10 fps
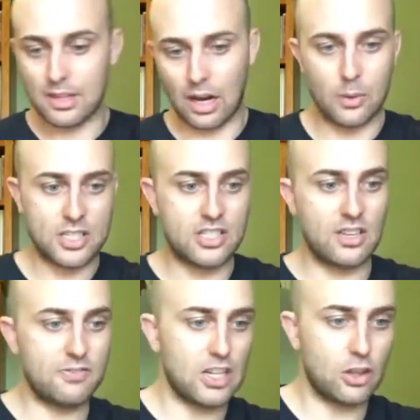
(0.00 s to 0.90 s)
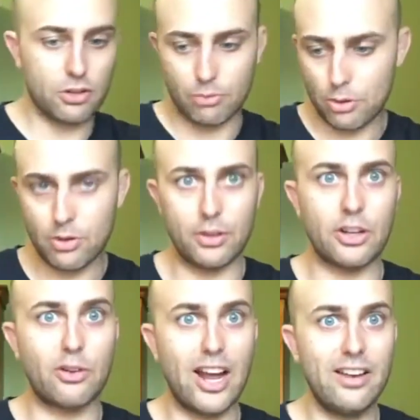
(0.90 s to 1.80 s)
that I was sifting through on
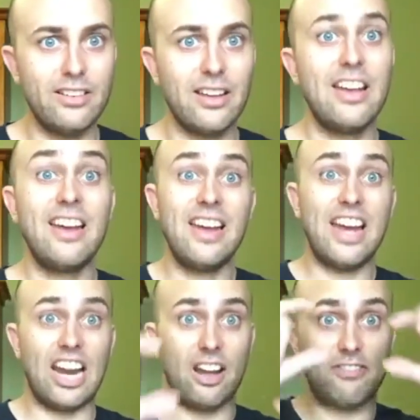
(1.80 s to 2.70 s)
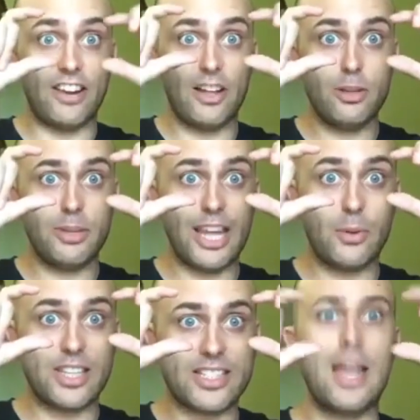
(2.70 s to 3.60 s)
the ground and I found them and they
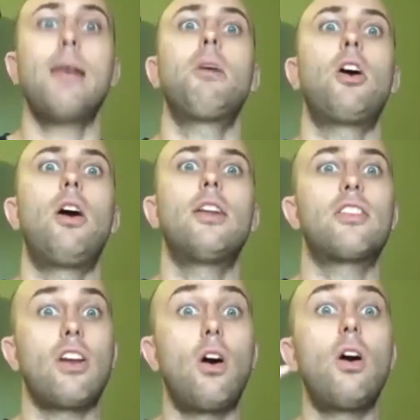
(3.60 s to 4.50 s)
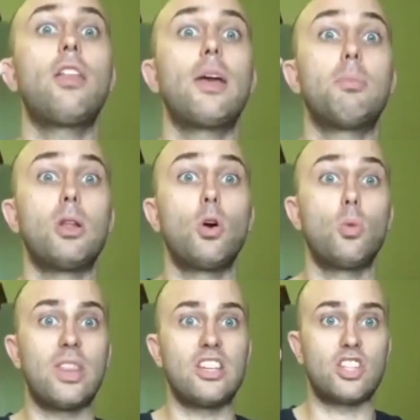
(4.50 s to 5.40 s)
were the same, I'd say, oh, they
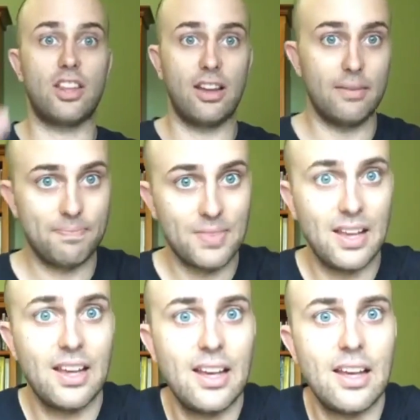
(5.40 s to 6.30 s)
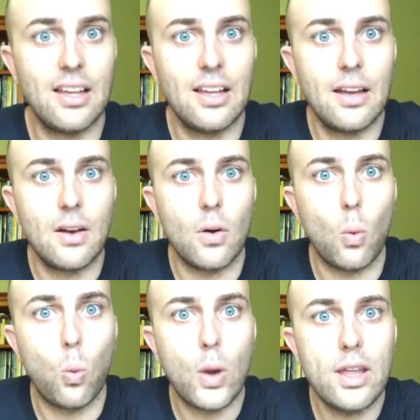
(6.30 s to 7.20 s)
belong with each other.
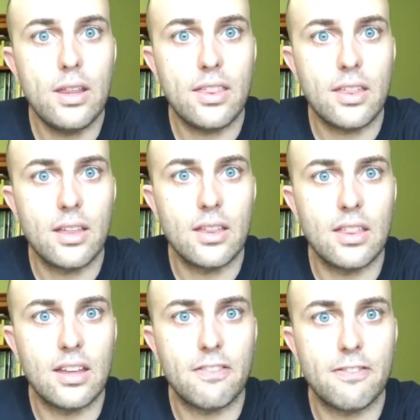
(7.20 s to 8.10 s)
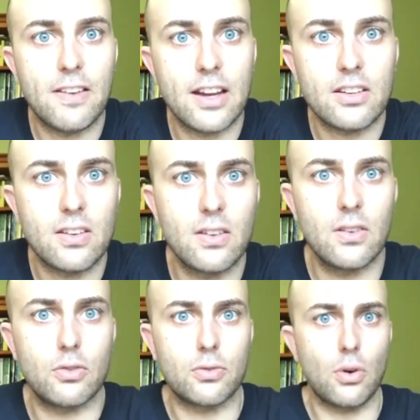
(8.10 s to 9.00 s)
With the effect
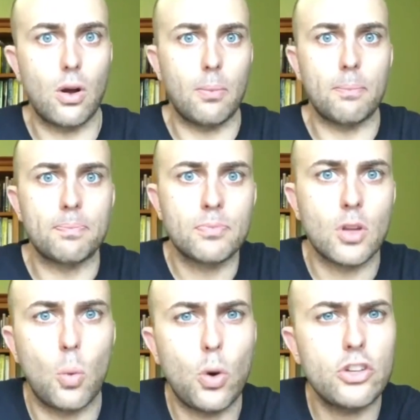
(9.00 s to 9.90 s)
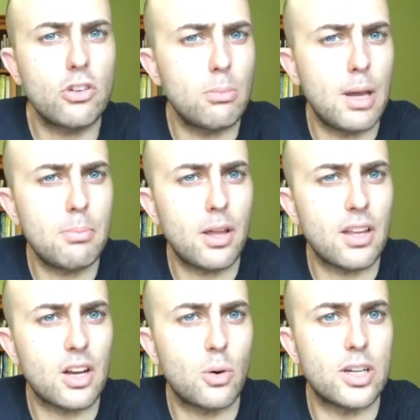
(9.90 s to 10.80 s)
from. What do you mean by
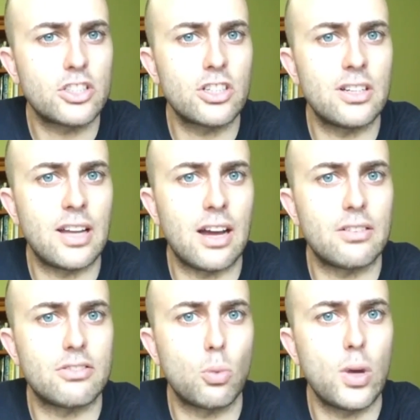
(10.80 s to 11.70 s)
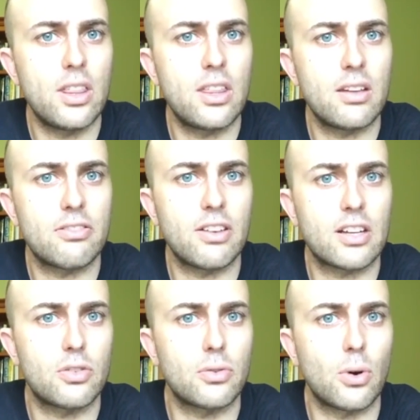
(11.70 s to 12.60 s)
that question, Nav? With the
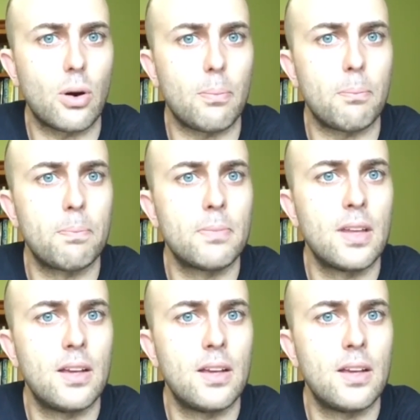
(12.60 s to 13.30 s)
effect from.